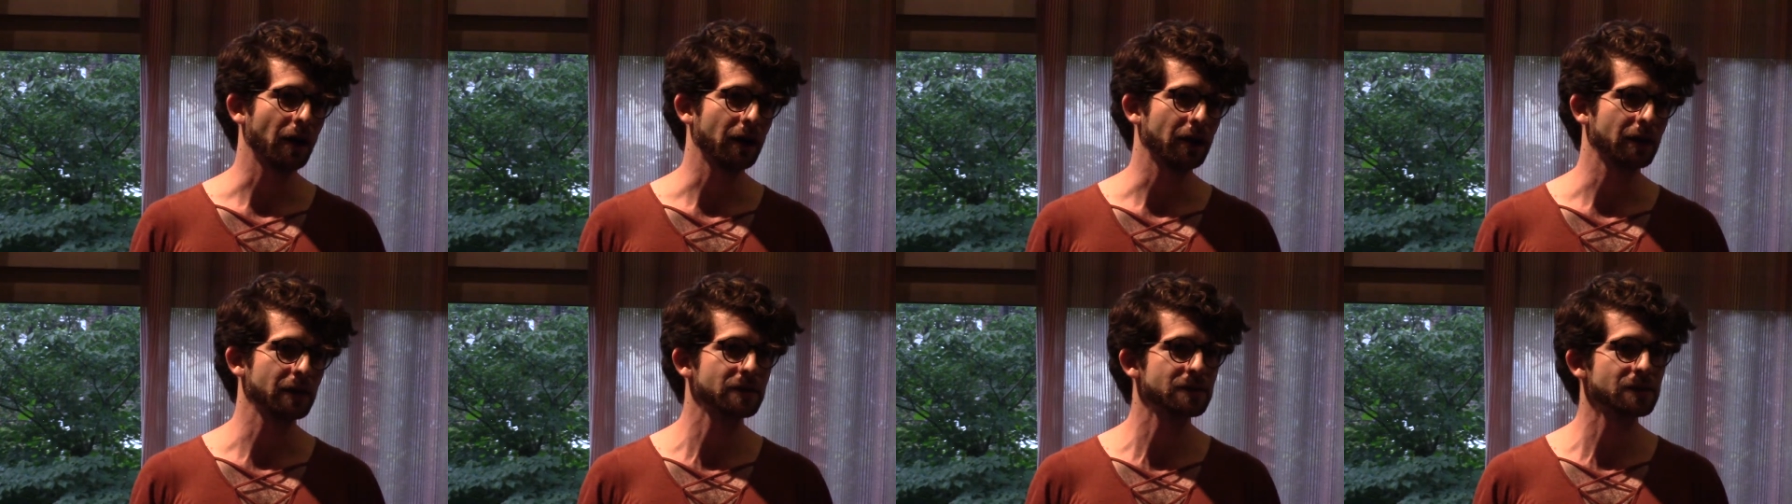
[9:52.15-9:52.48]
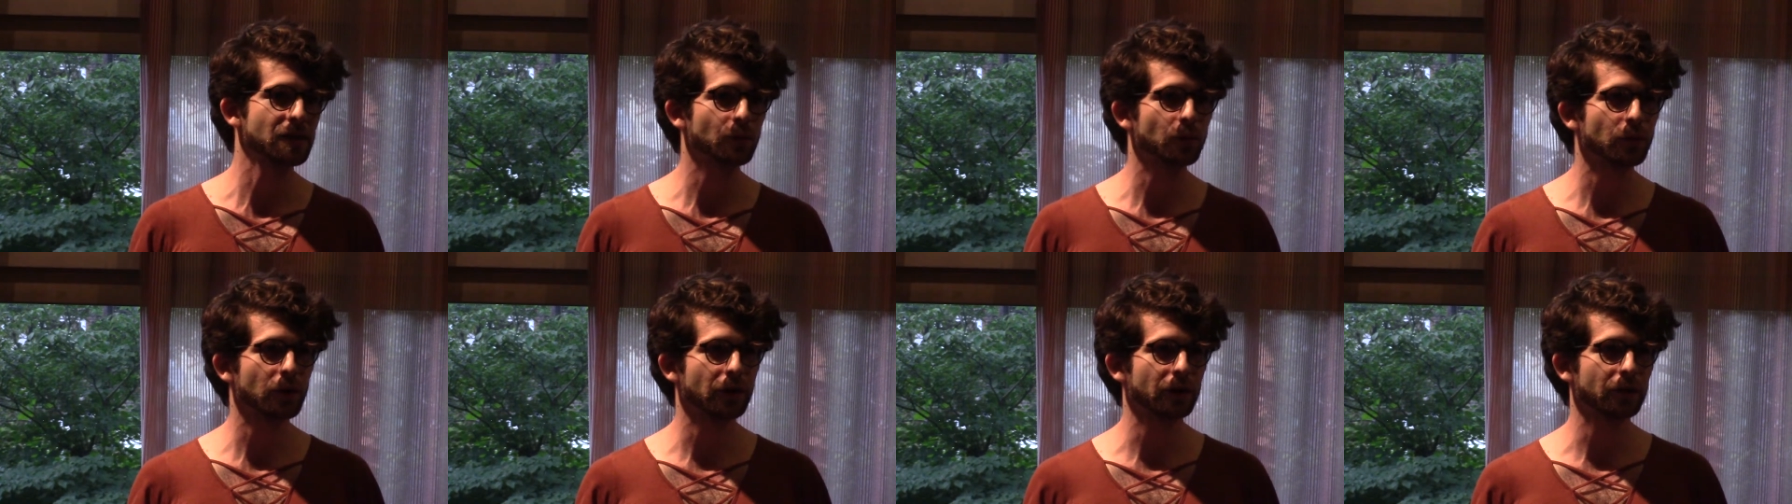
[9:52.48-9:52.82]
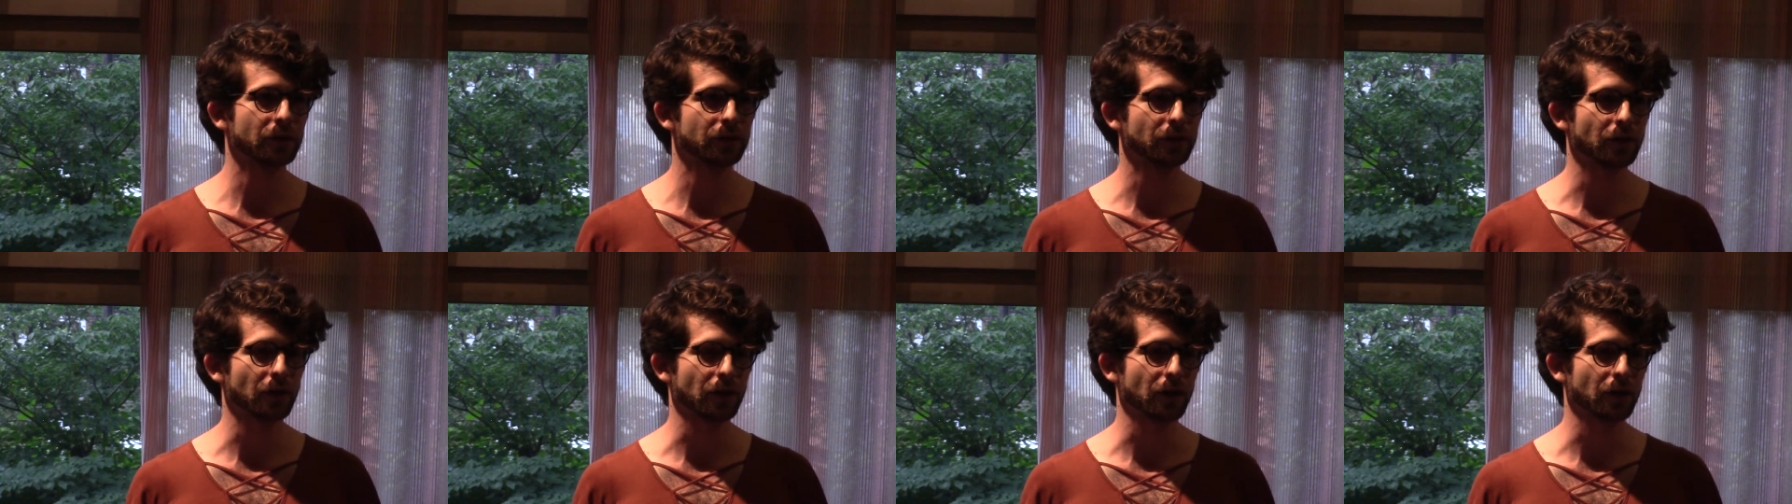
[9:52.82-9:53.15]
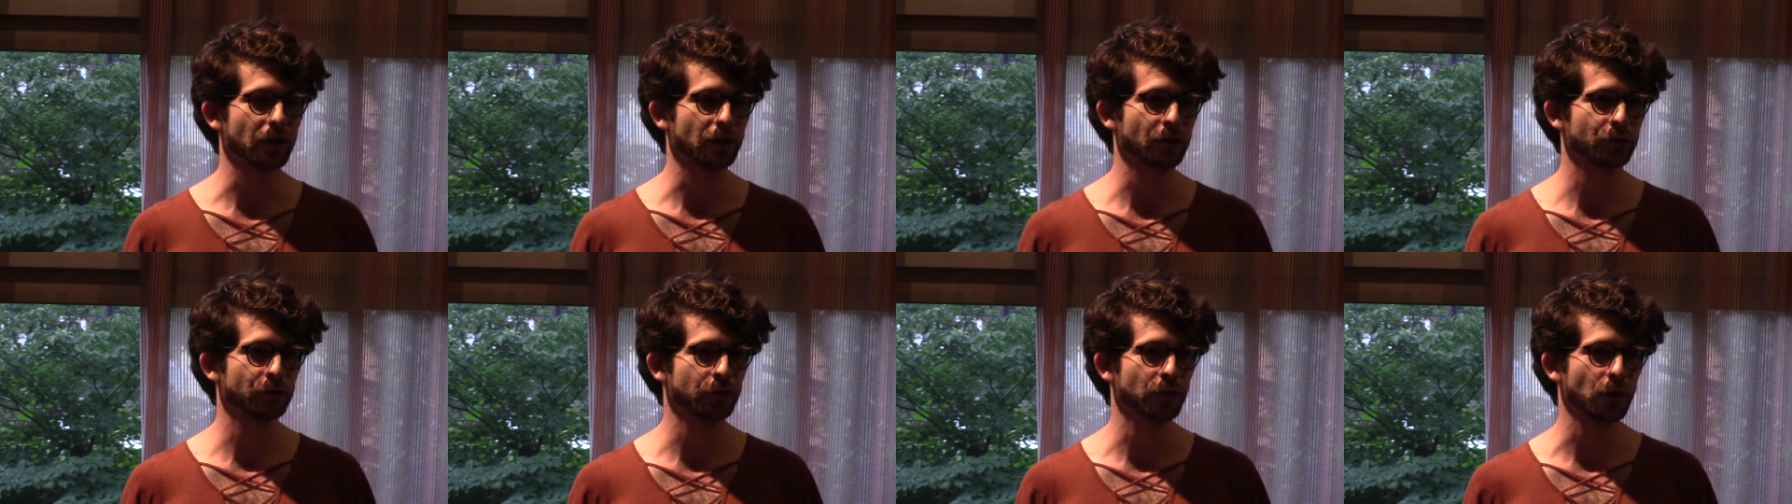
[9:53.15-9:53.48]
in some ways,
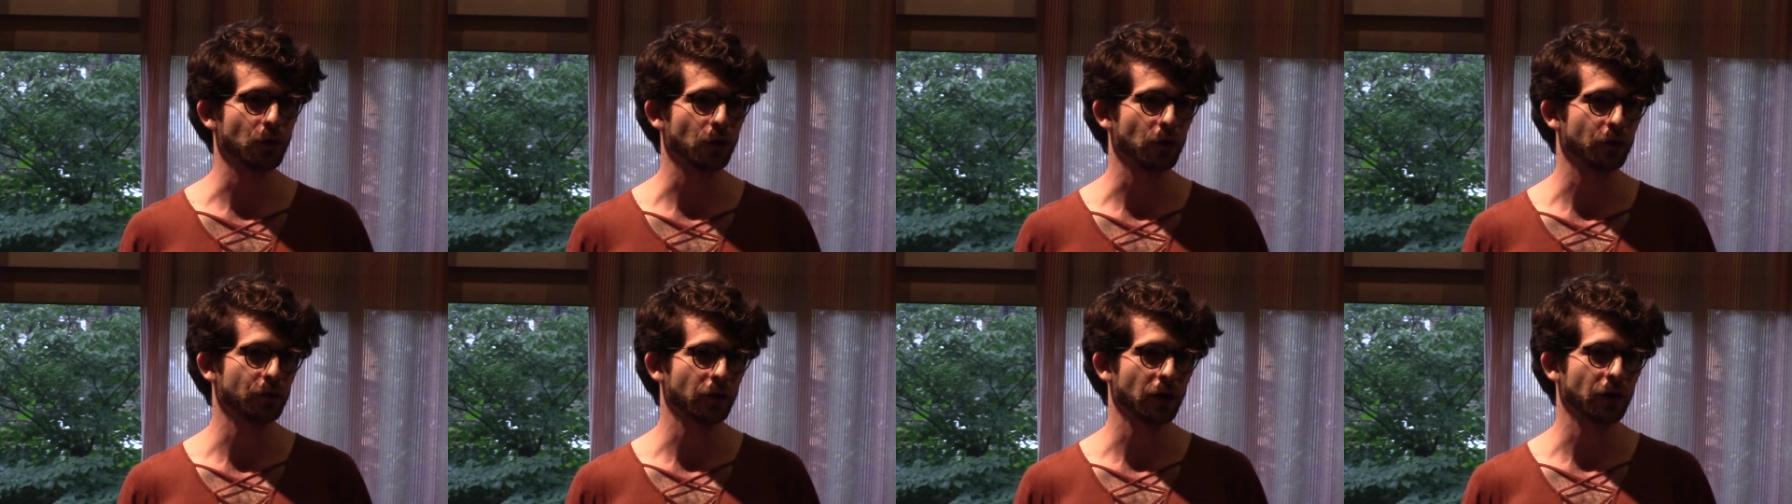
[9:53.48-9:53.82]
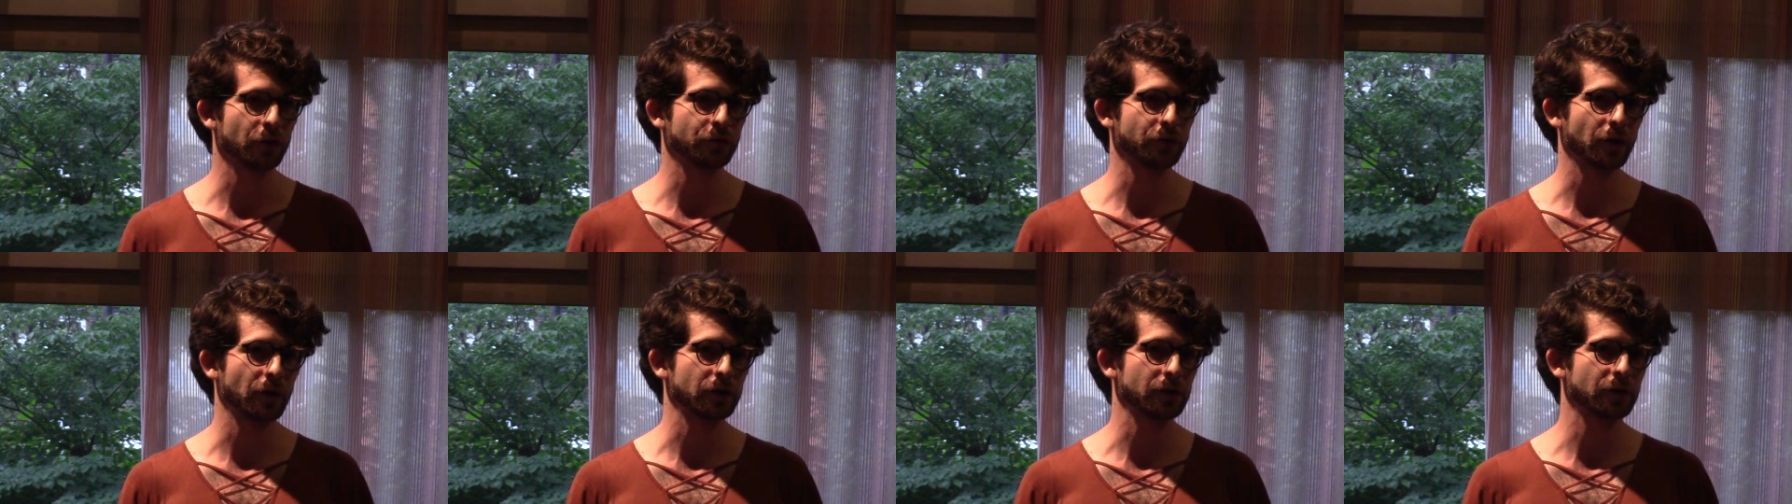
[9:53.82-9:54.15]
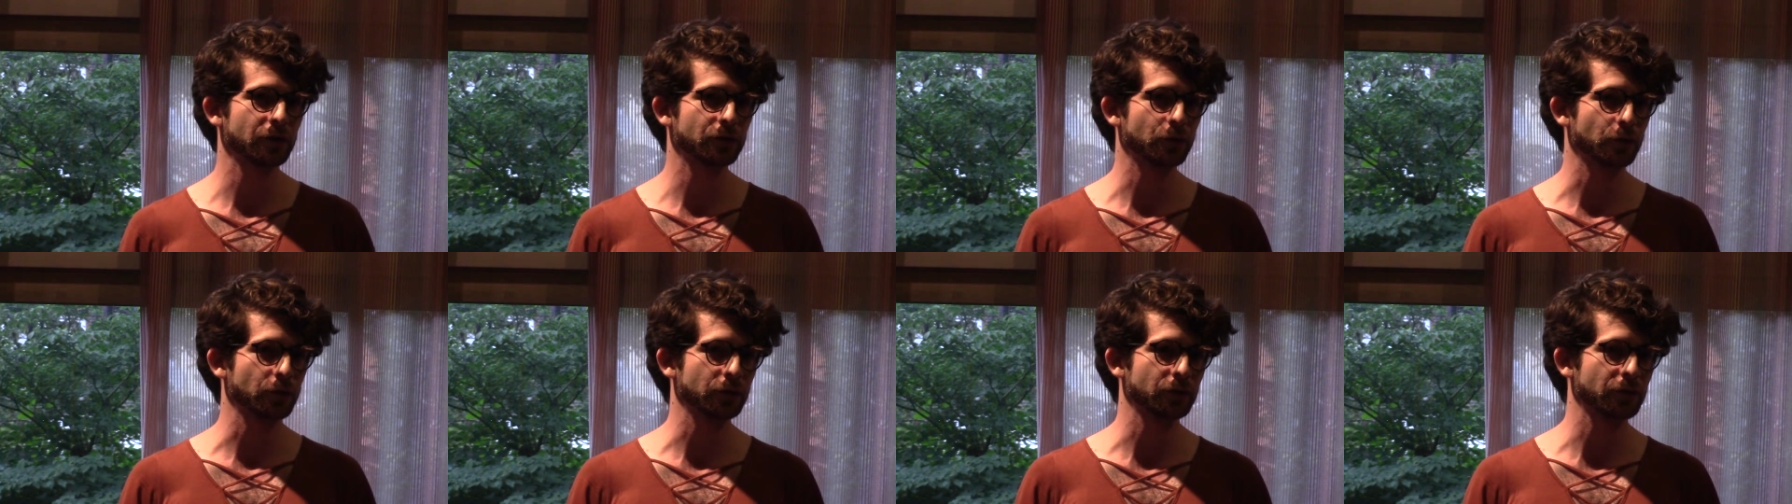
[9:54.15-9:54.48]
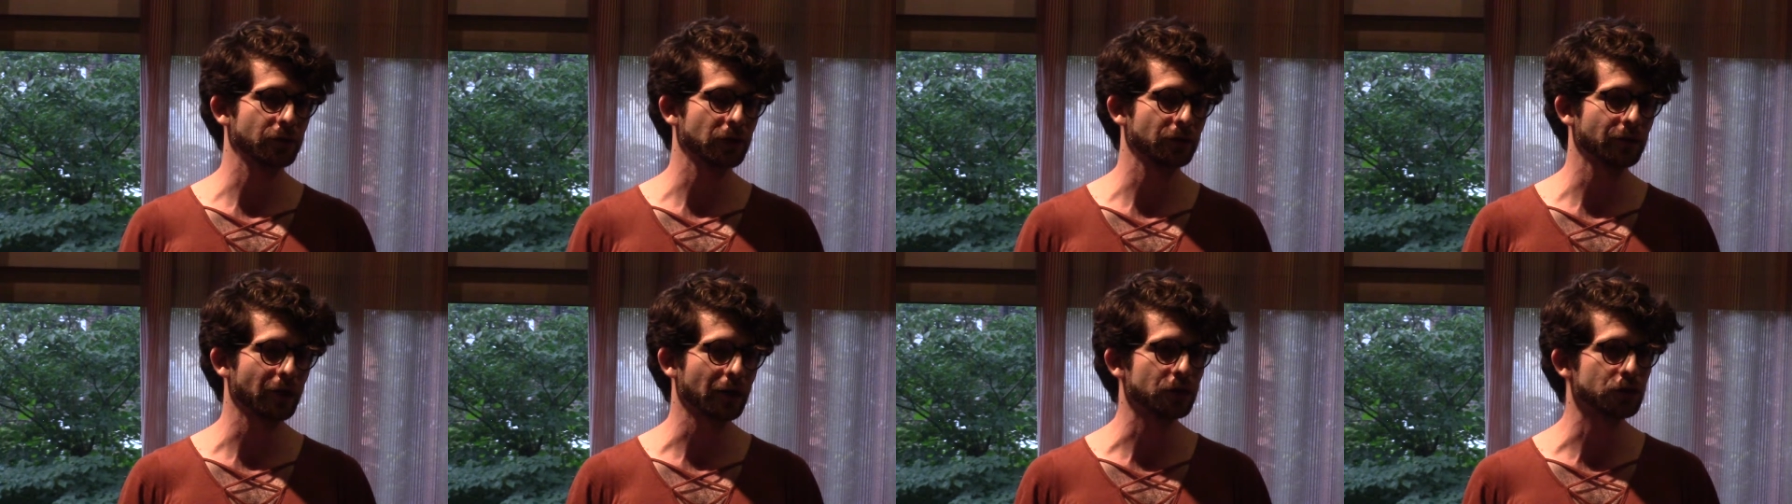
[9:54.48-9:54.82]
if a fairly sort of
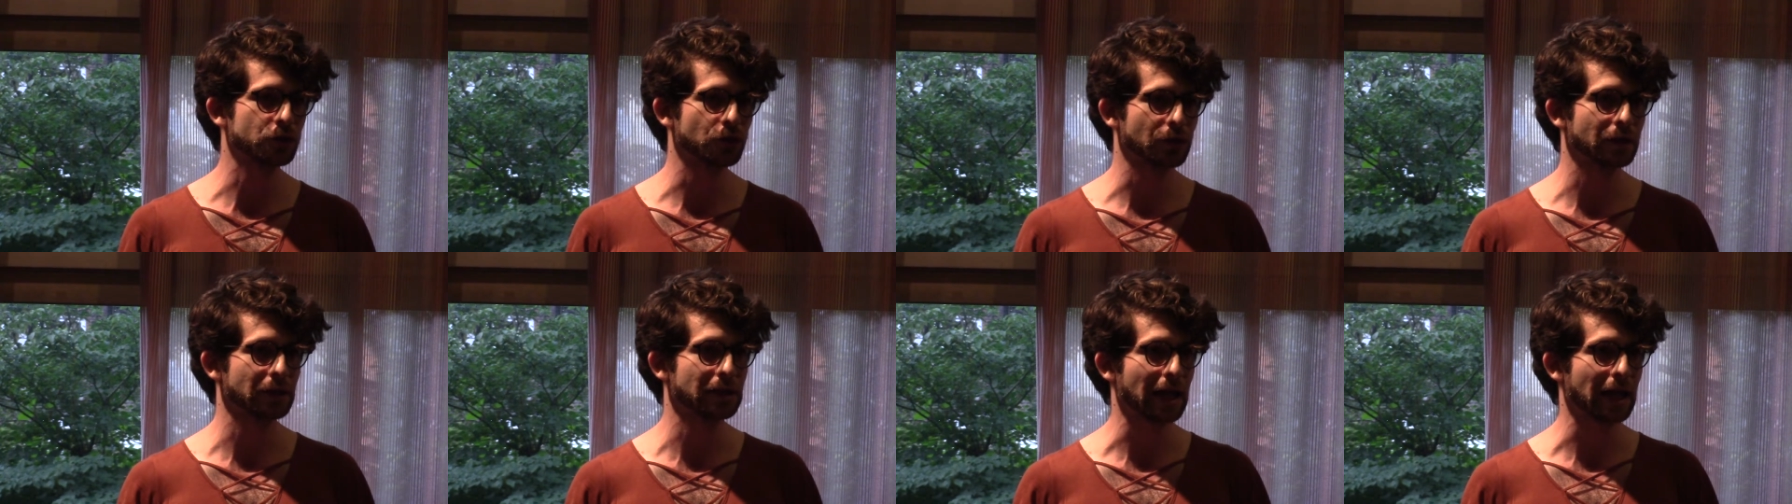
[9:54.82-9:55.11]
conventional